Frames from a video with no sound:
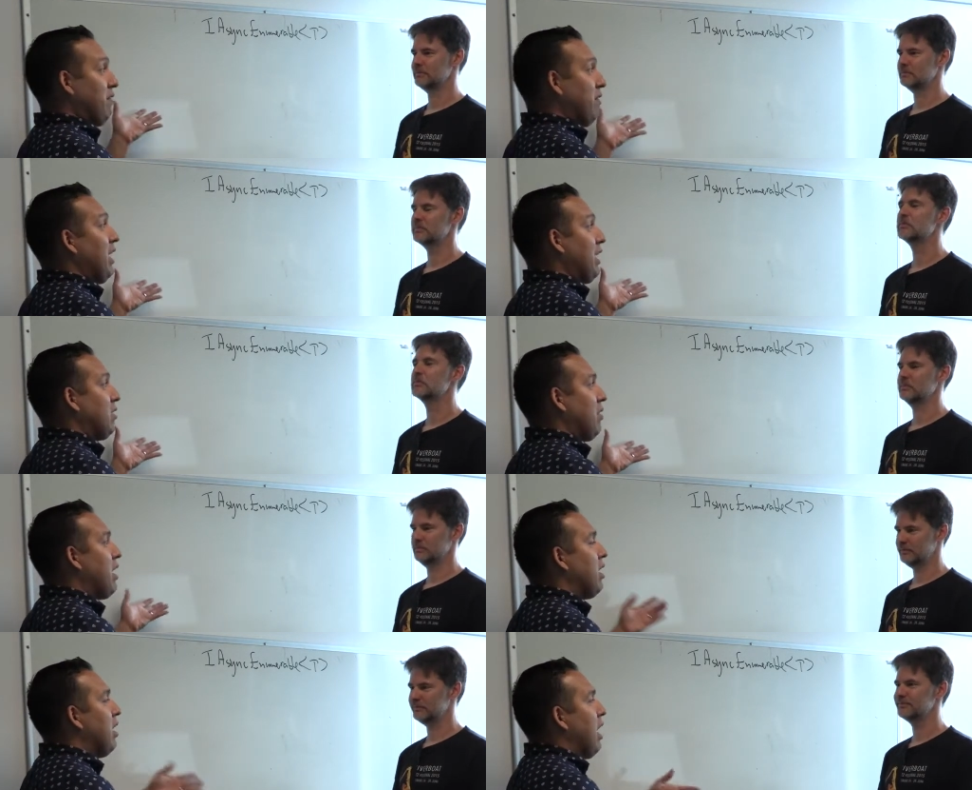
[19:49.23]
Speaker 1: of things,
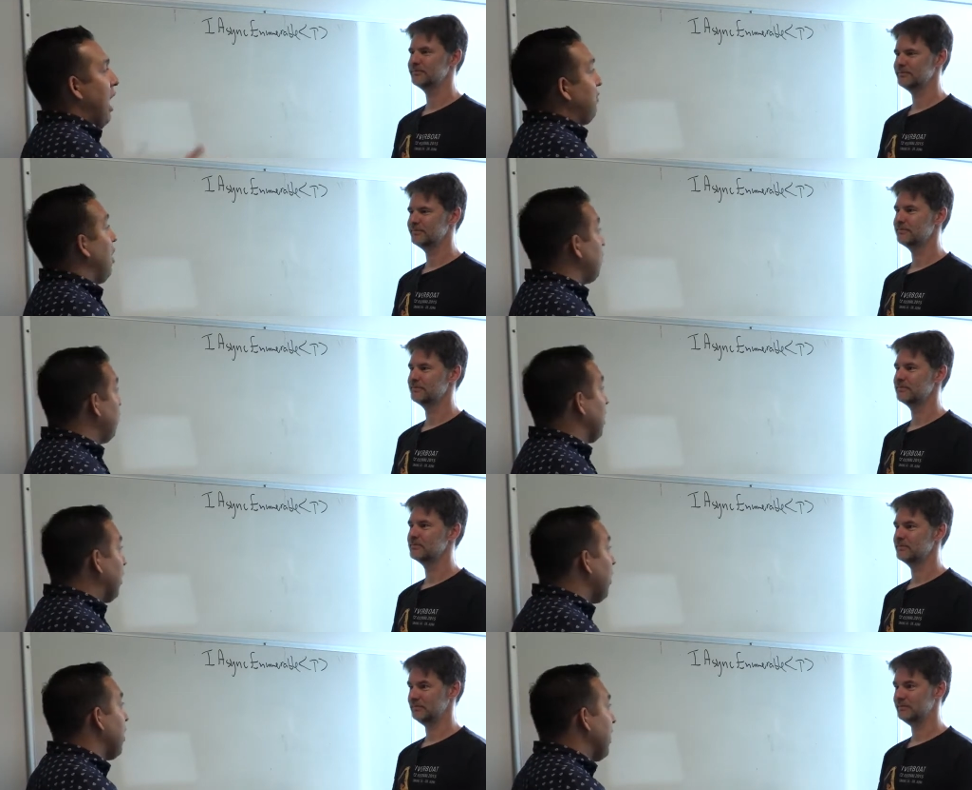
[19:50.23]
right? And F sharp's really
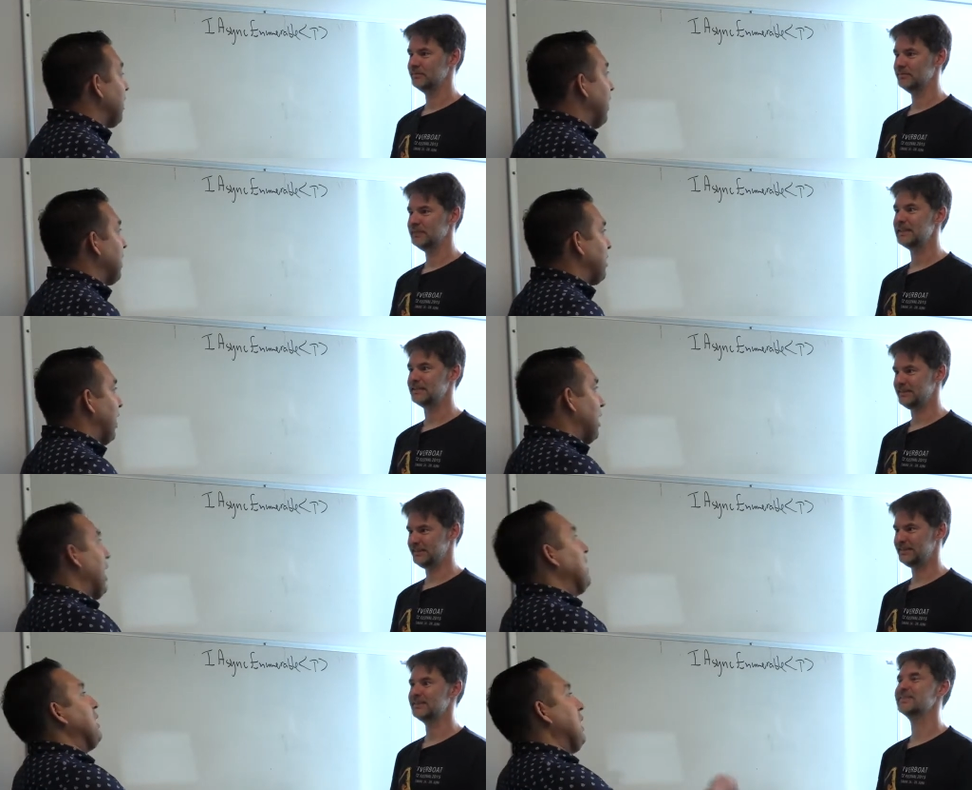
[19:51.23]
good at this, yes. like
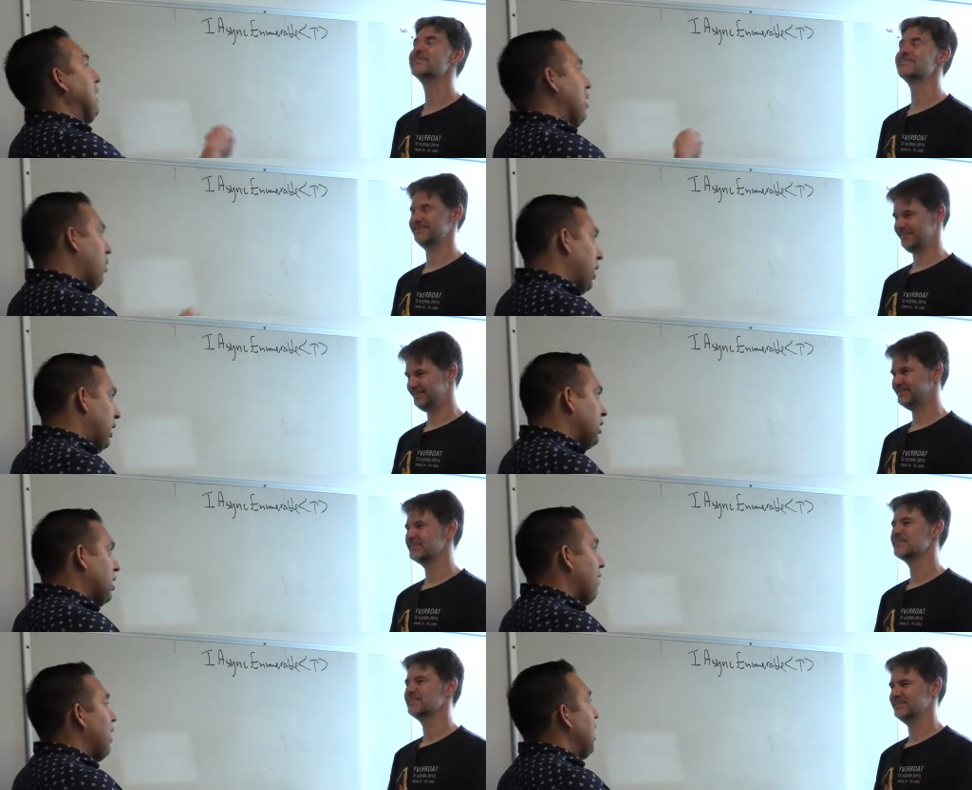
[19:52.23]
lazy loading
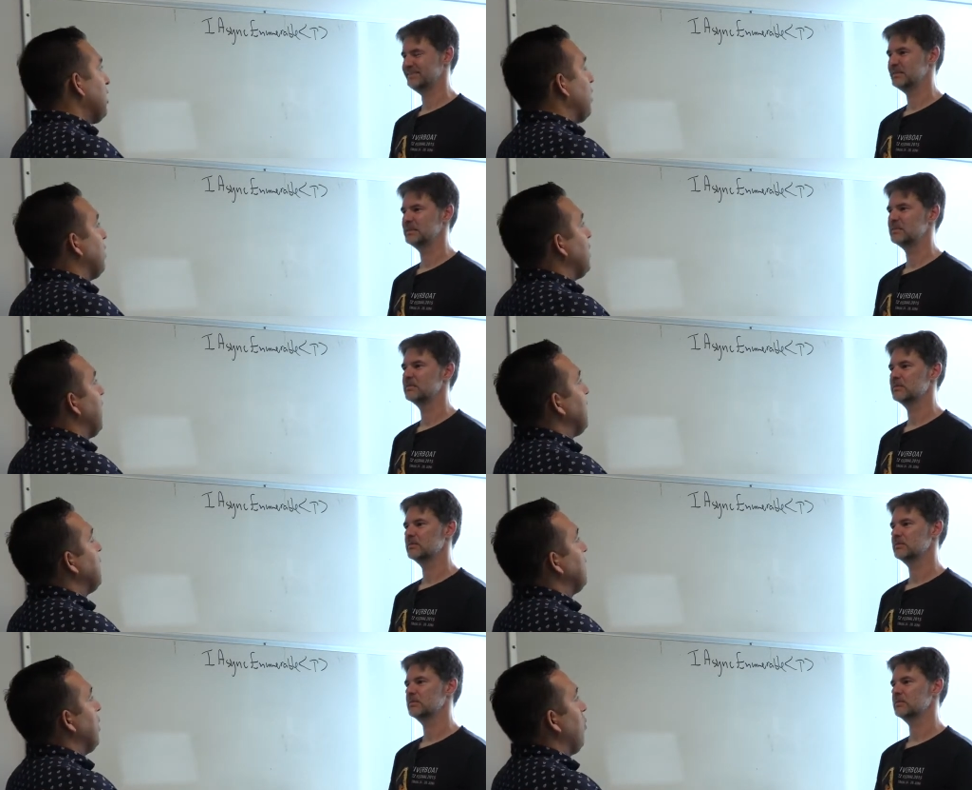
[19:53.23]
stuff. So you're saying
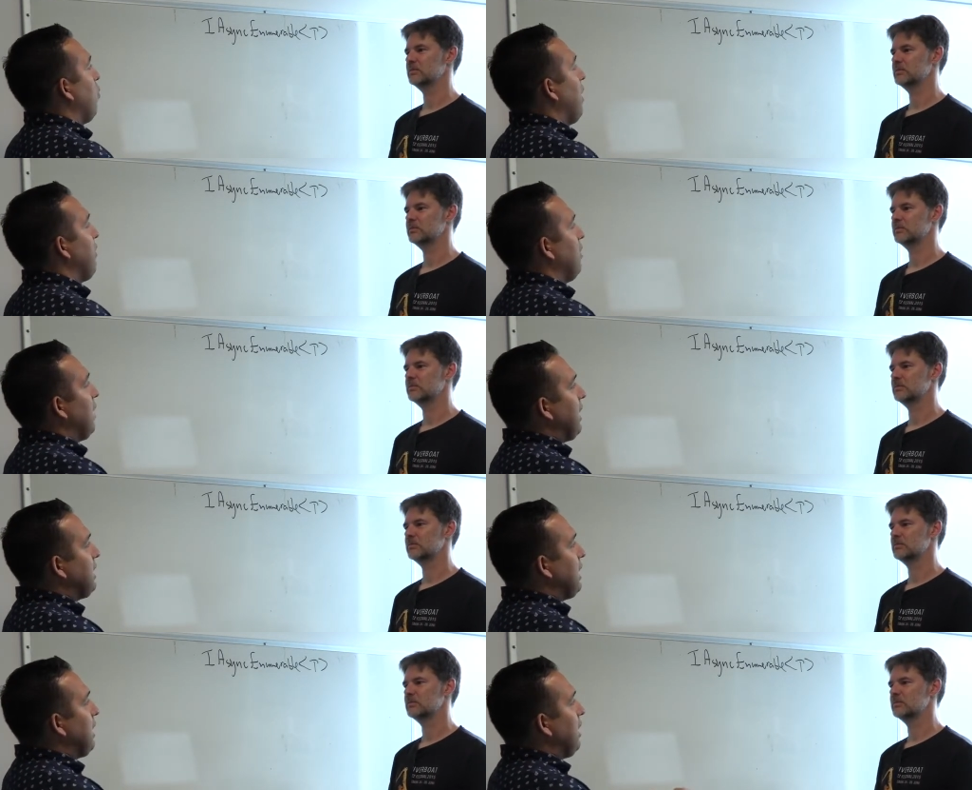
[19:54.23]
this is a way of
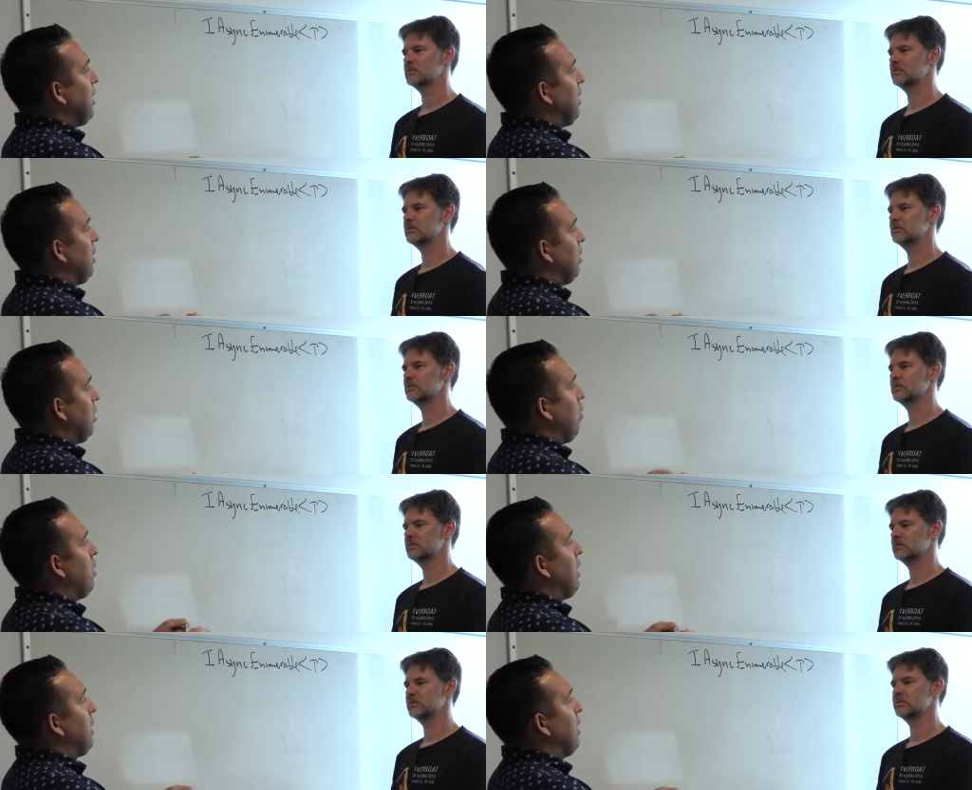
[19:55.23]
lazy
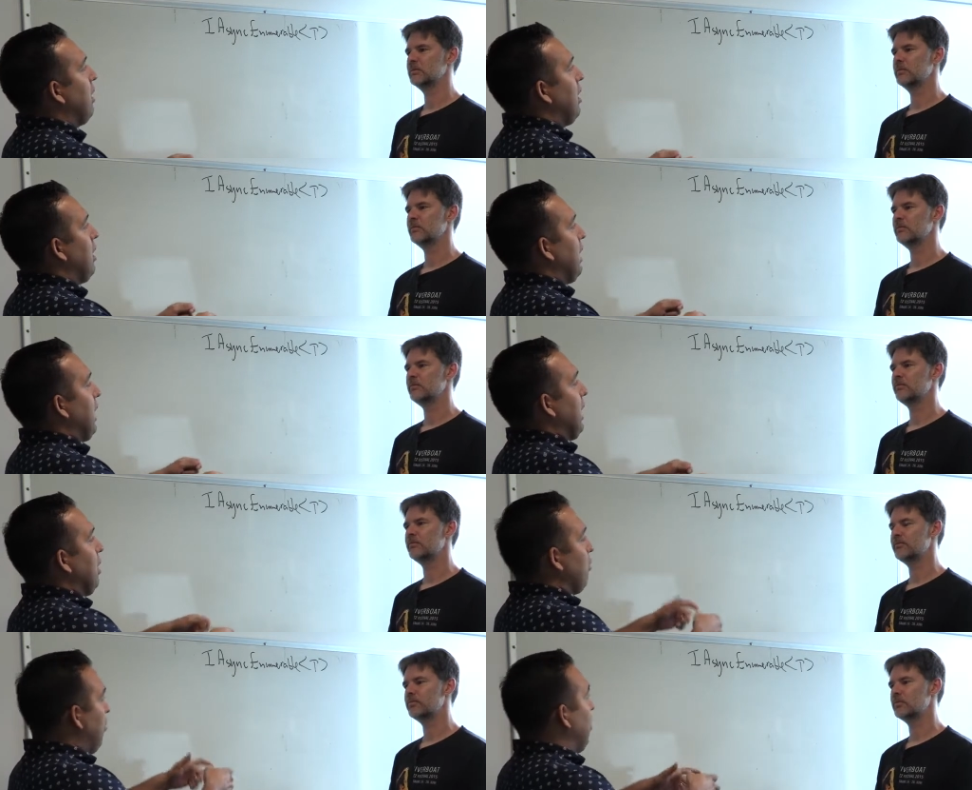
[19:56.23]
loading
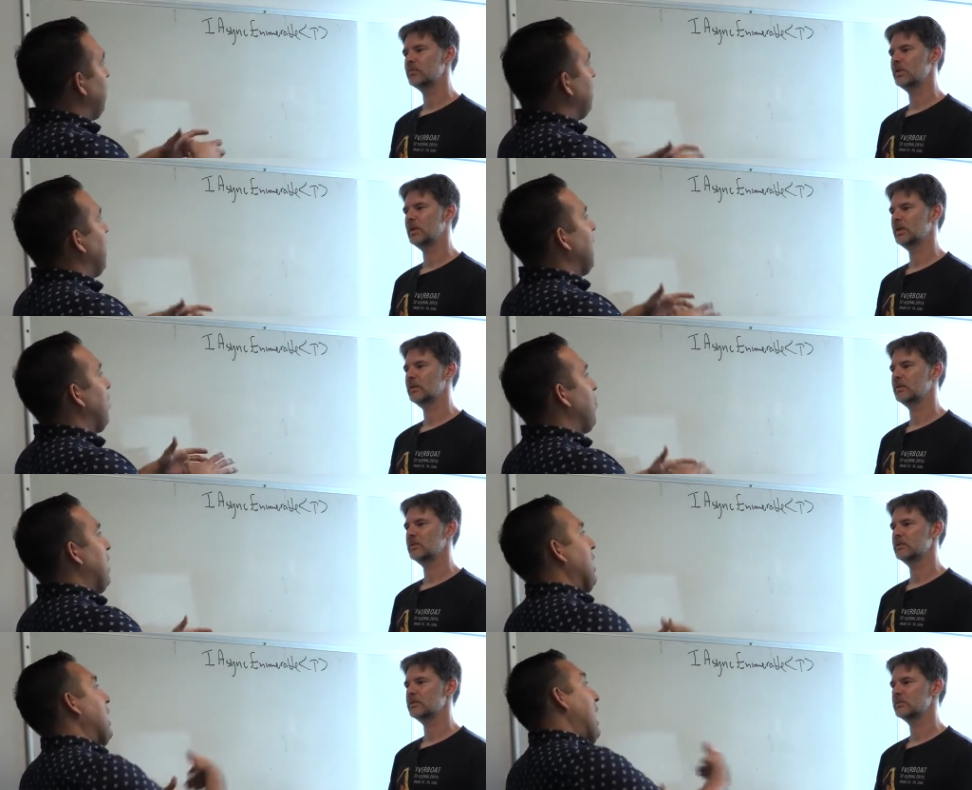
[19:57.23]
enumerable of t,
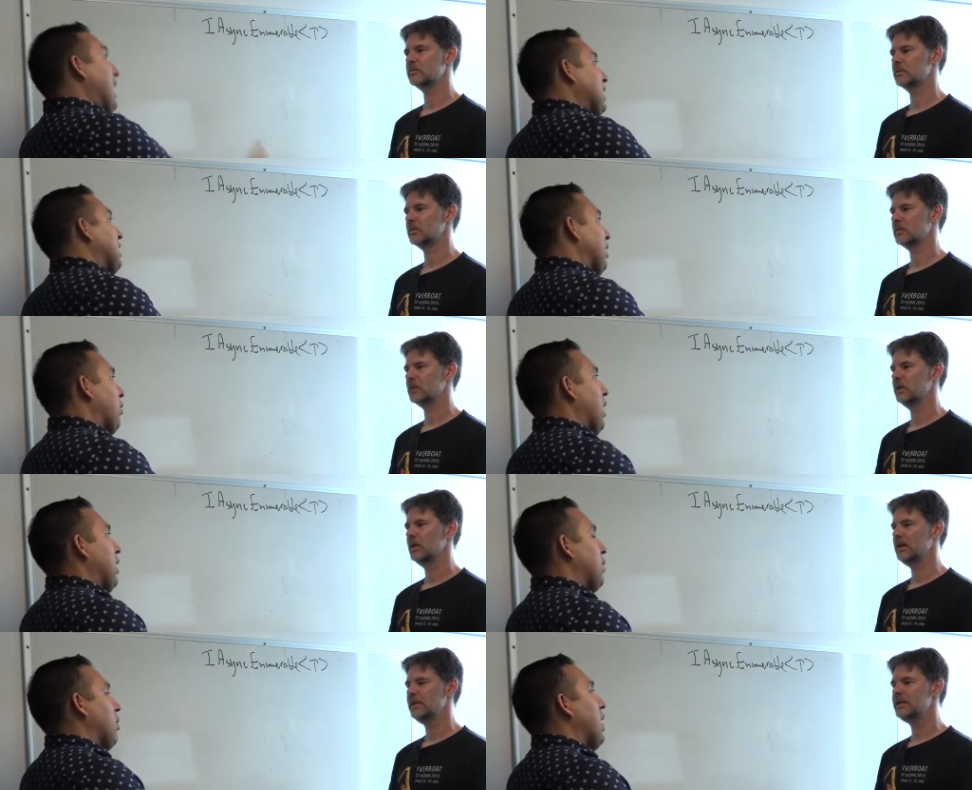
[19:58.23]
but in an async
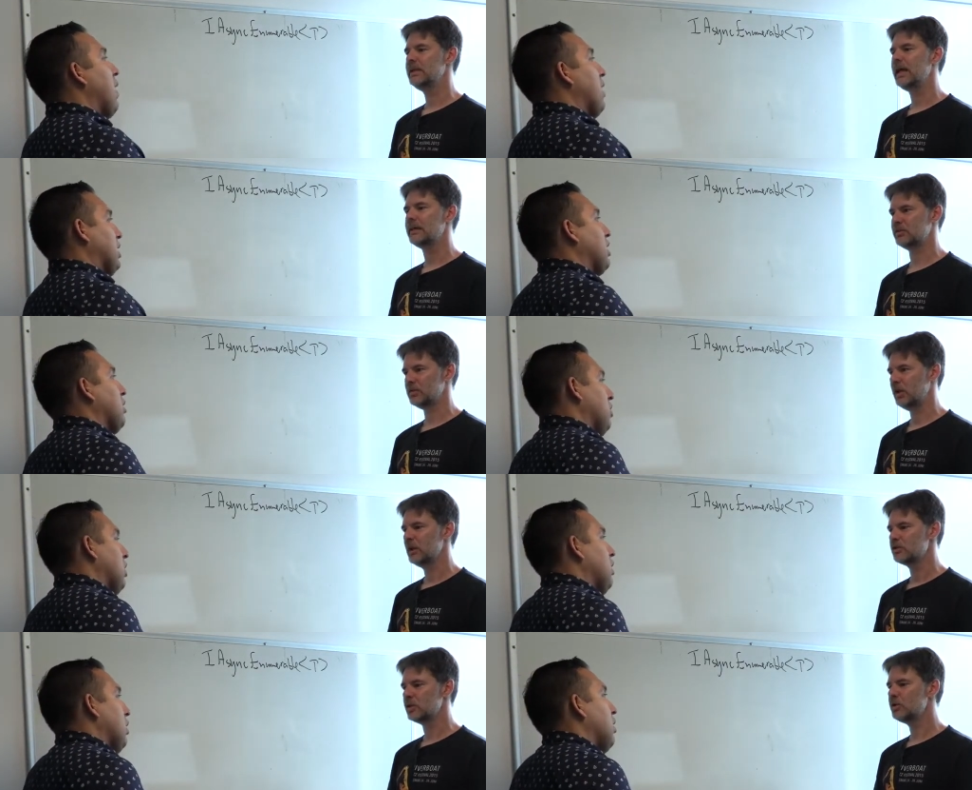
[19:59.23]
way to allow yes.
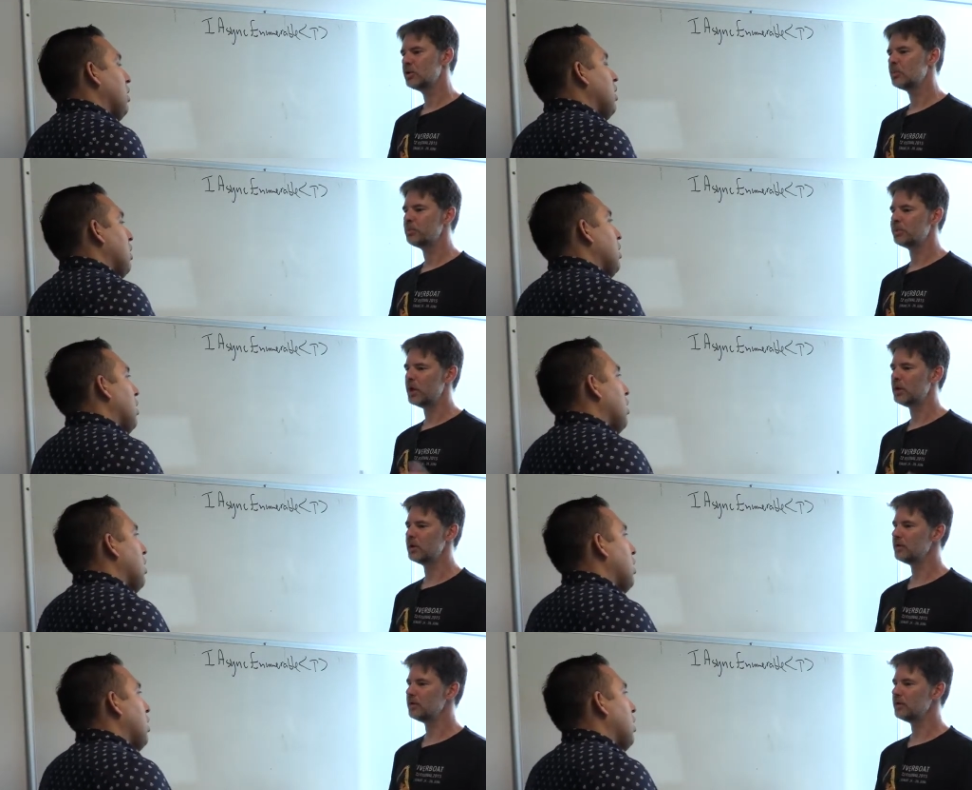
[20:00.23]
execution.
Speaker 2: So you don't block